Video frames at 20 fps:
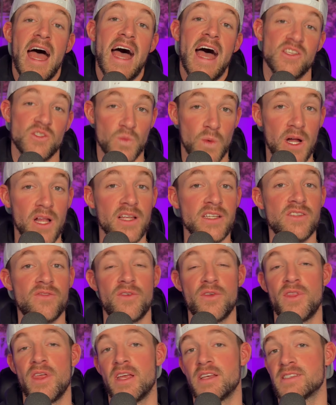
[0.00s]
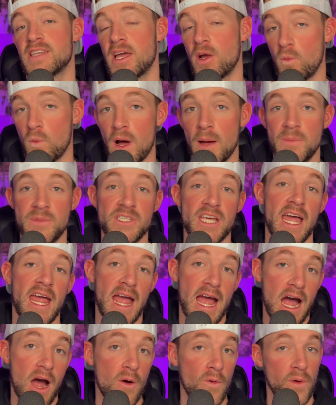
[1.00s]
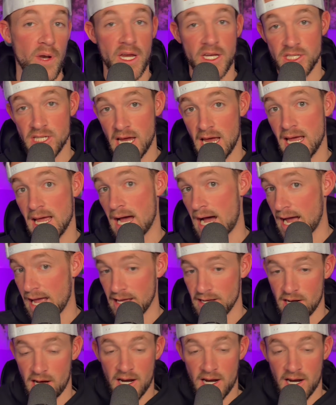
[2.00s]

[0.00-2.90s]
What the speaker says: as well as for things like website outreach, AI, and